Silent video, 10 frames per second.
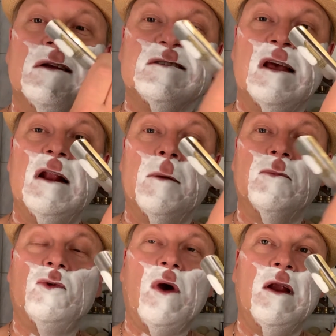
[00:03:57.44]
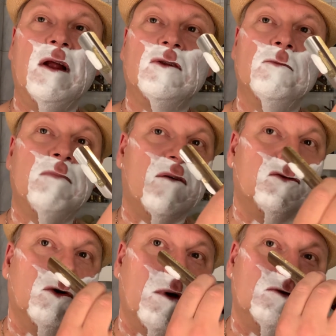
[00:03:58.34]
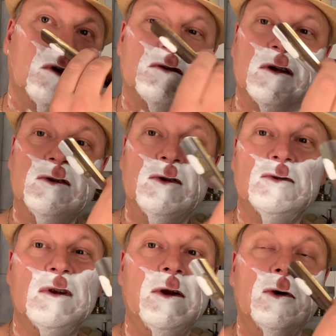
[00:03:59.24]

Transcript: Still, I'm trying not to buff so much as I usually